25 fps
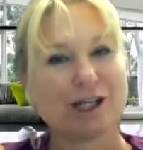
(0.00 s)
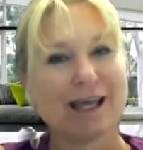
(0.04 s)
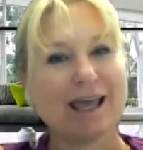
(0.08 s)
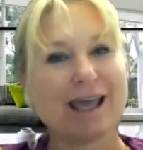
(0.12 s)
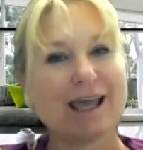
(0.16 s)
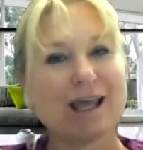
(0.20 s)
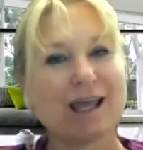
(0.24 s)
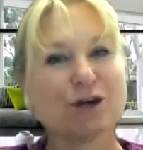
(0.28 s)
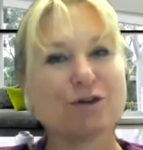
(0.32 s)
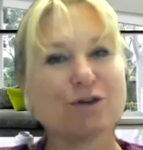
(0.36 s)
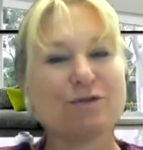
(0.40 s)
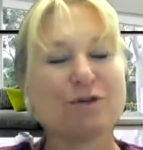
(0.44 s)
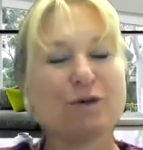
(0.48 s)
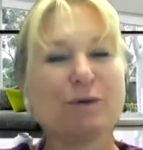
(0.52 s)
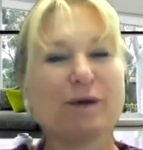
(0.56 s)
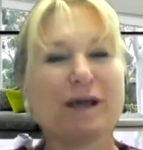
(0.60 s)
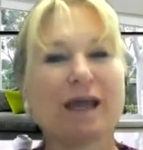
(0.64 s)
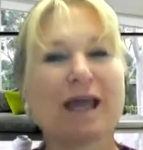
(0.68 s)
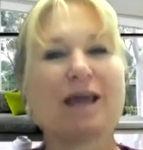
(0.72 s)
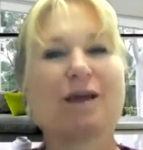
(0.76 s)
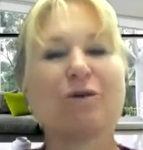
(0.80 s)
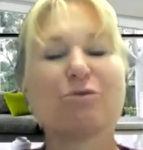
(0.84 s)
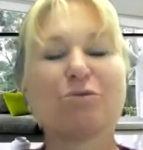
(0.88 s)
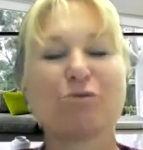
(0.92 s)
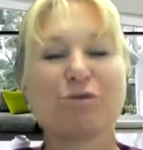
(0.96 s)
interviewing
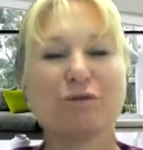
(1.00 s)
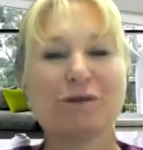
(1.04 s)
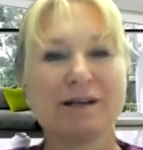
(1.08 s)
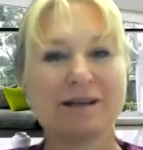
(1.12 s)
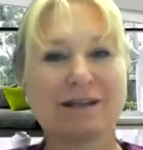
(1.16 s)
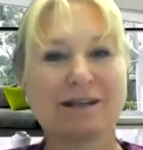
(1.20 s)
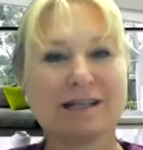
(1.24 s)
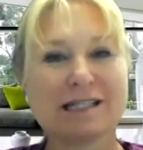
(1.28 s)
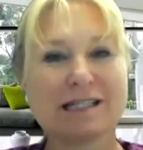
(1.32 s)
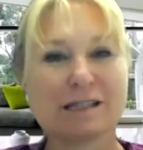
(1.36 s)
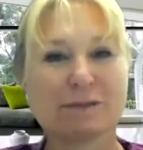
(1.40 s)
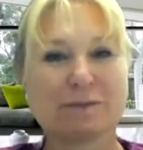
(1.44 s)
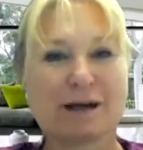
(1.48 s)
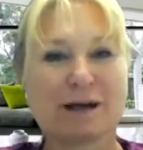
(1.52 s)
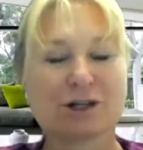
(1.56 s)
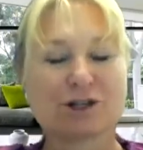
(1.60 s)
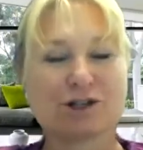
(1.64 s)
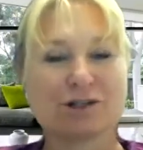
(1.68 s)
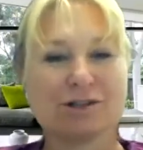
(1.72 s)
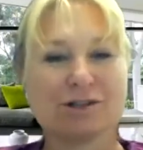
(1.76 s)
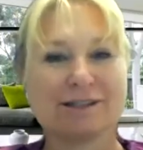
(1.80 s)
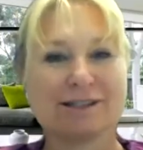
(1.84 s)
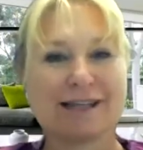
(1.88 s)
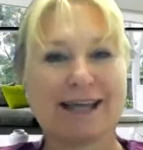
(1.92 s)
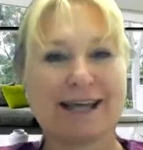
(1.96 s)
a really
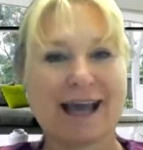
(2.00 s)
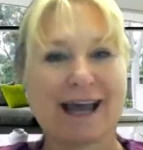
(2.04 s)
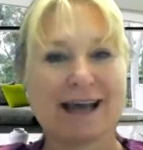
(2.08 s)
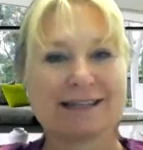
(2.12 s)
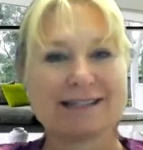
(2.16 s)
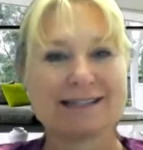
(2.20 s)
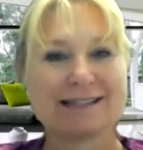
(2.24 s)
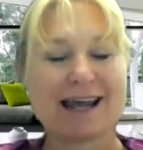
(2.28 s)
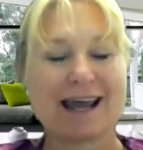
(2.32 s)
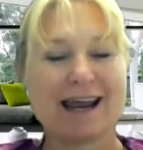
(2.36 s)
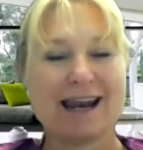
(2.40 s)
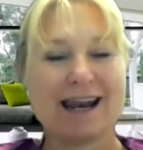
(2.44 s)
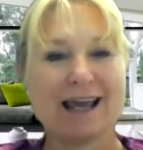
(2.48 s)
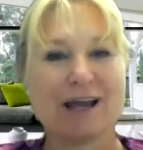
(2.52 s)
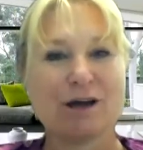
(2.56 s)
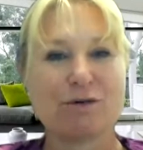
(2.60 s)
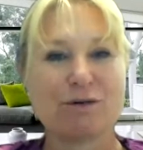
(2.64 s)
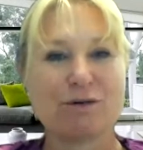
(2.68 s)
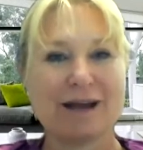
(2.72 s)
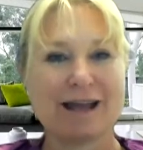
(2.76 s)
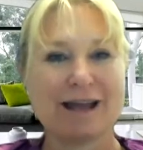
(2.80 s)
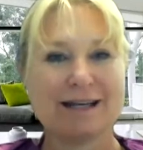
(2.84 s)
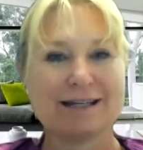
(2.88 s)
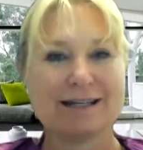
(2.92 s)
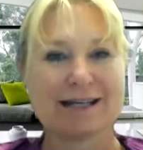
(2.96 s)
special guest at a
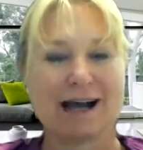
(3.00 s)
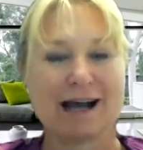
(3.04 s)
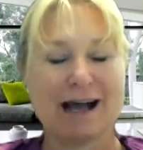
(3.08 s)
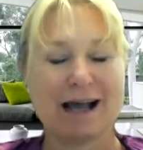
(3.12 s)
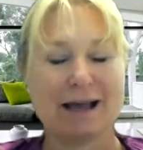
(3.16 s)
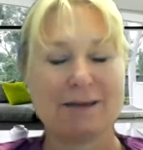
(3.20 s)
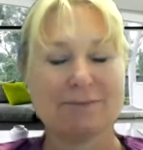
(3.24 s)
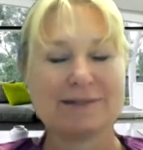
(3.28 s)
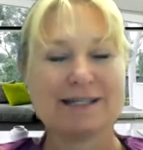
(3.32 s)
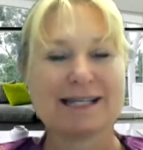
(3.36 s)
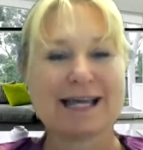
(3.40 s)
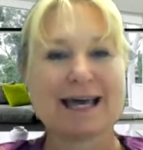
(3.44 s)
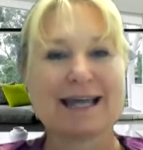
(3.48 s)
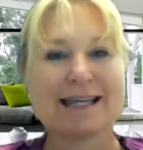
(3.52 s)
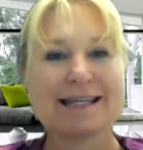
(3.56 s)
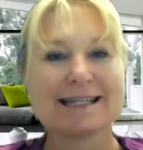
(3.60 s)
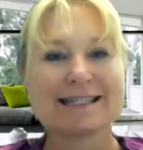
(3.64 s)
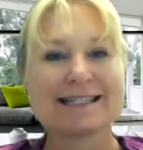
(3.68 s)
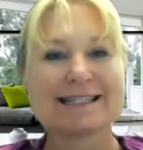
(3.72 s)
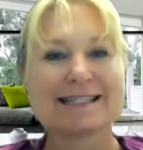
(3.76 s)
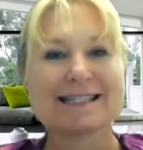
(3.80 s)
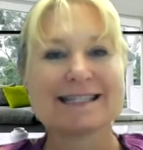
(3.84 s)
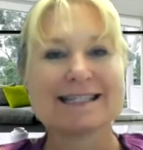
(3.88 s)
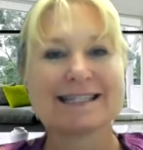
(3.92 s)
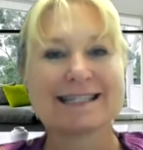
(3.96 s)
great time,
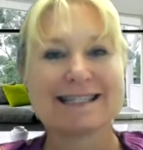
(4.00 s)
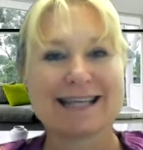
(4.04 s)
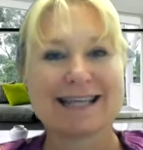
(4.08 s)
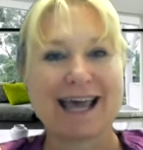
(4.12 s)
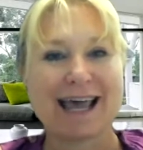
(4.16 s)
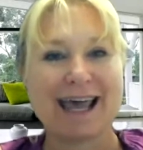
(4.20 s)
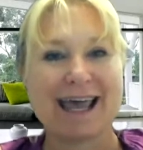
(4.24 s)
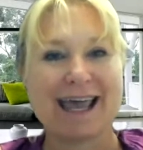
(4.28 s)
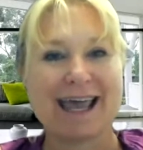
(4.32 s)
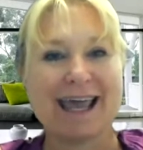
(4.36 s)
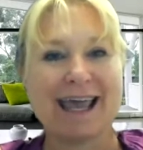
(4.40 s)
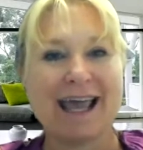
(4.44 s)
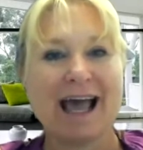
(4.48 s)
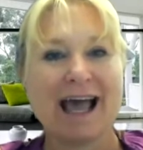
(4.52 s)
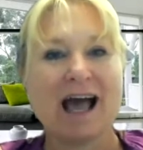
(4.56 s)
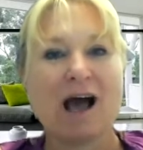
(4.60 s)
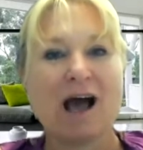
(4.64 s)
Denis DeSaix